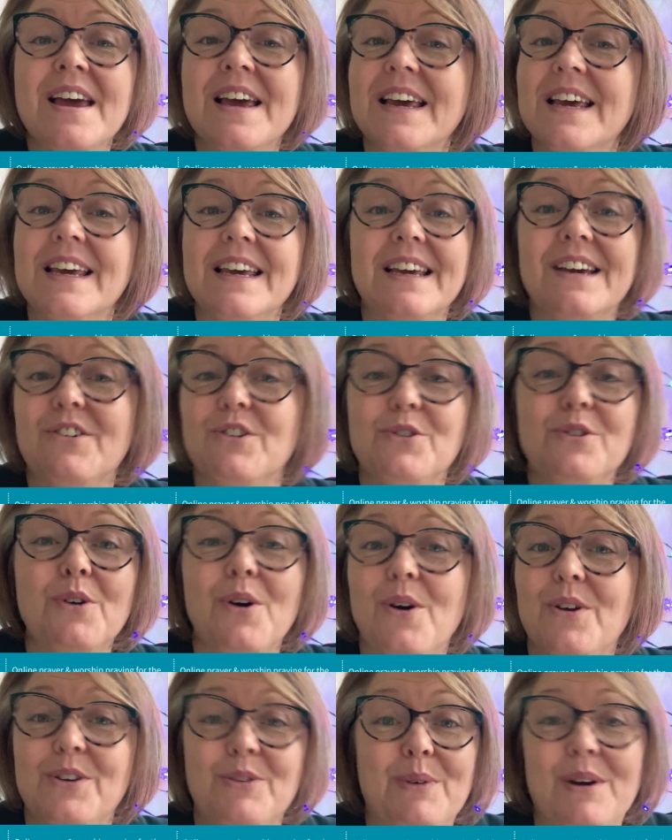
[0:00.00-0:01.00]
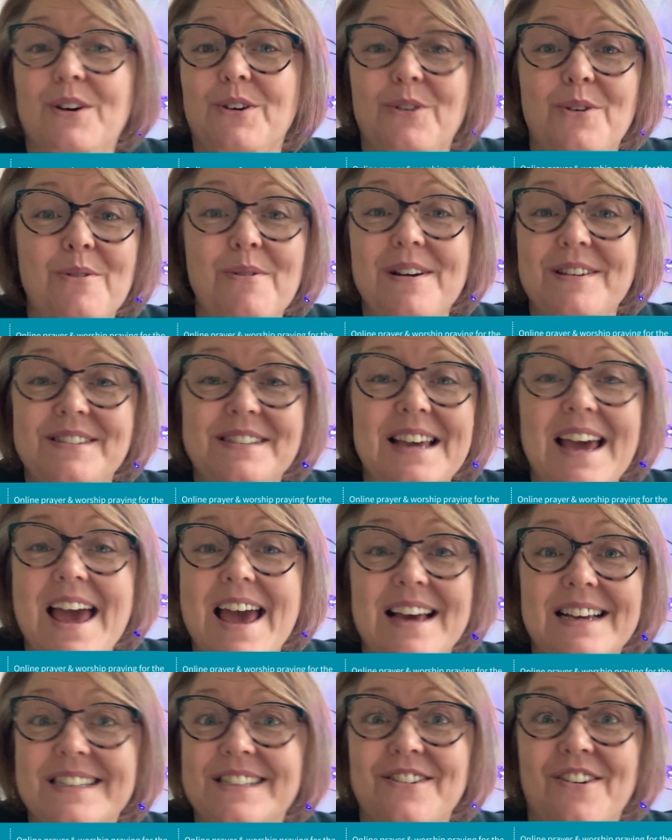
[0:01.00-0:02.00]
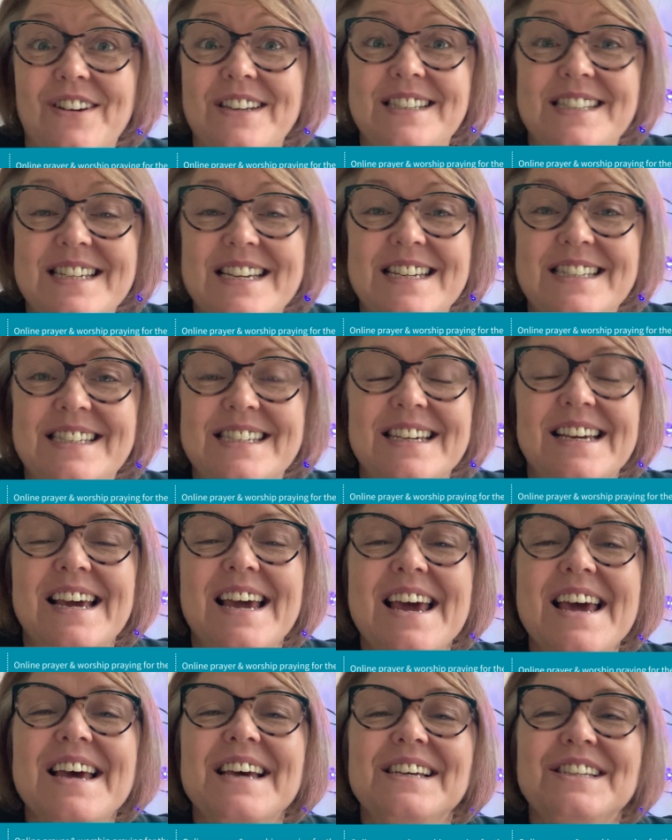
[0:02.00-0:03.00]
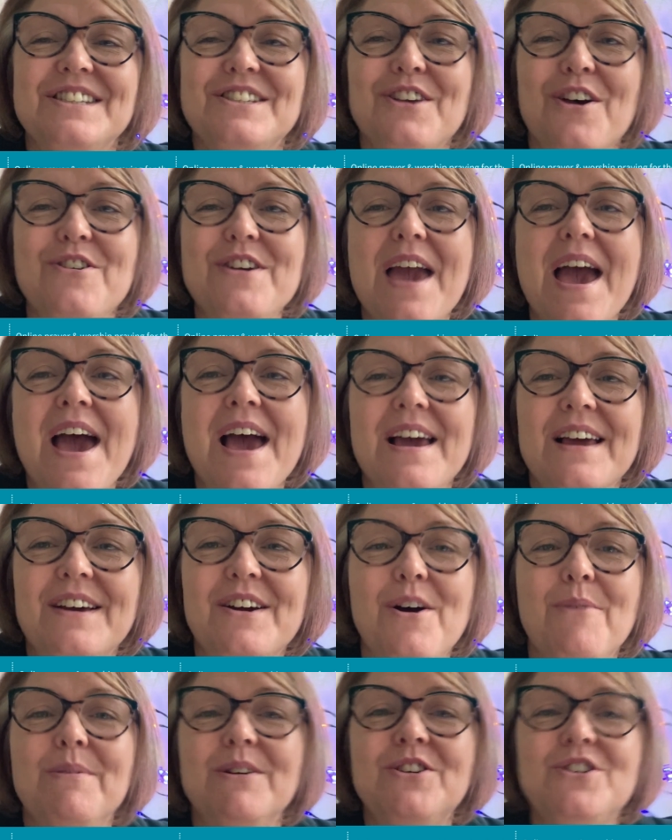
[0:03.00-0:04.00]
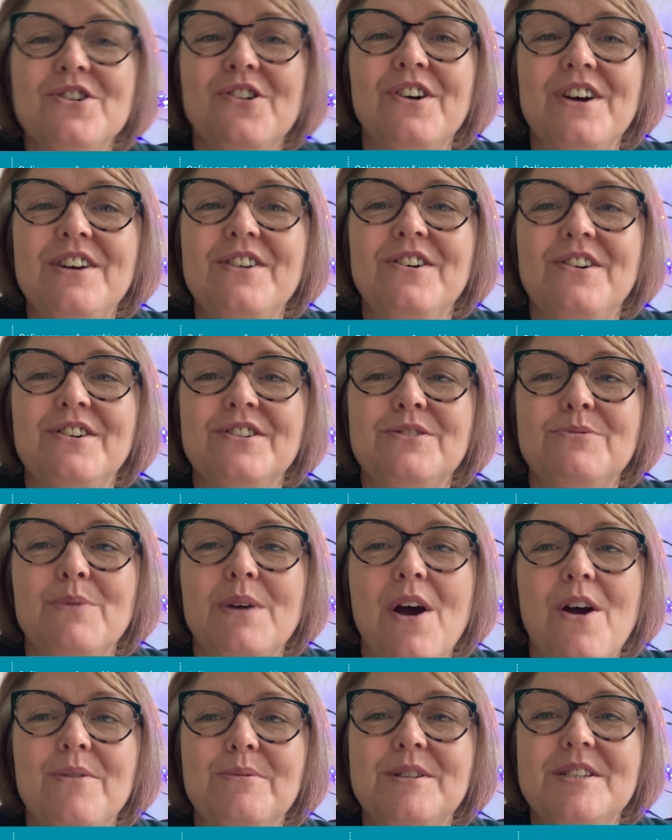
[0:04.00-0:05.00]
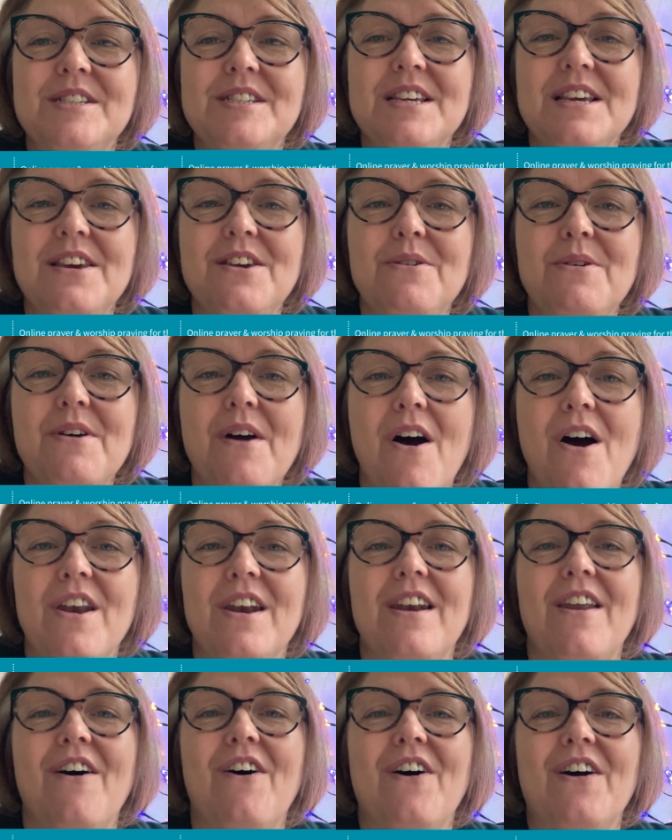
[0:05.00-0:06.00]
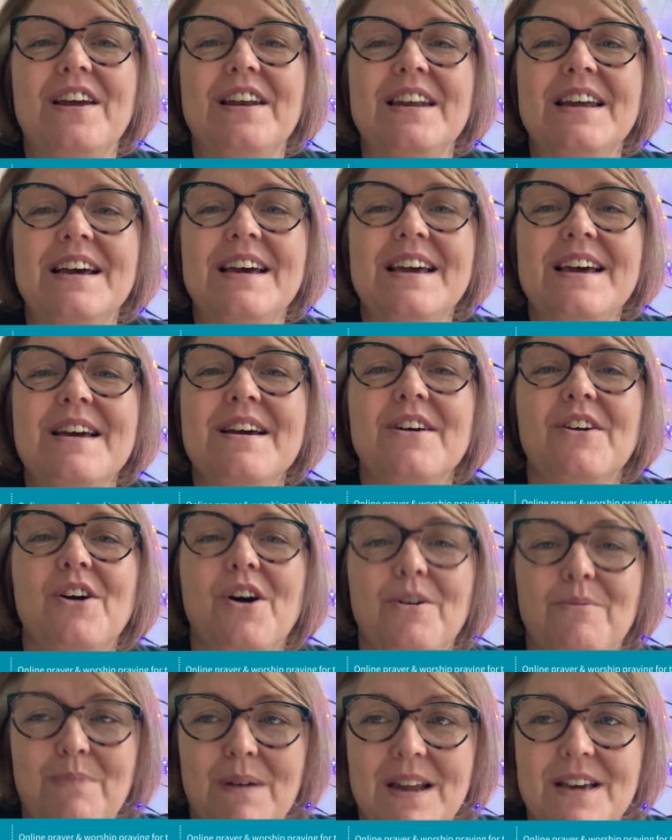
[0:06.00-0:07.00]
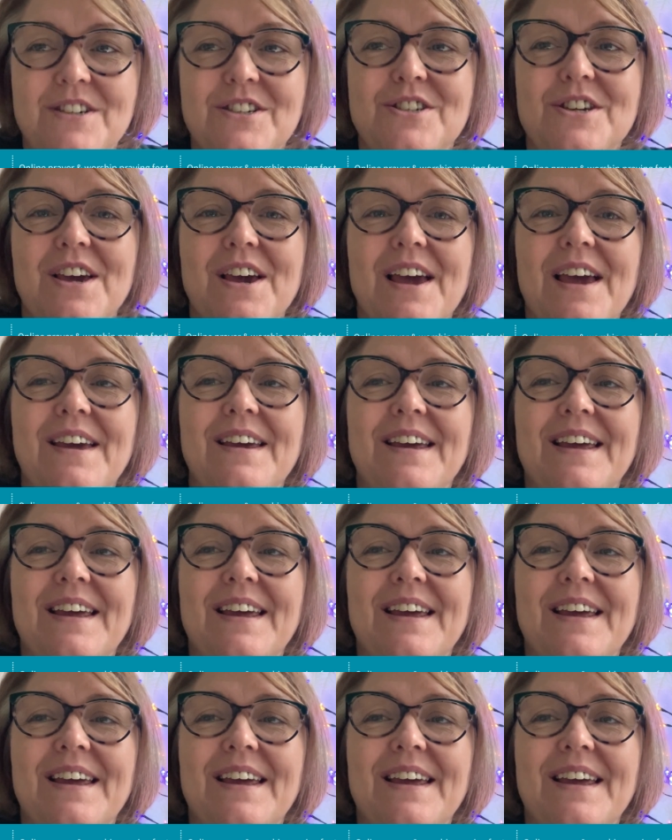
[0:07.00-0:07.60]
We could always get excited. So yeah, come and join us. We hope to see you online. God bless you.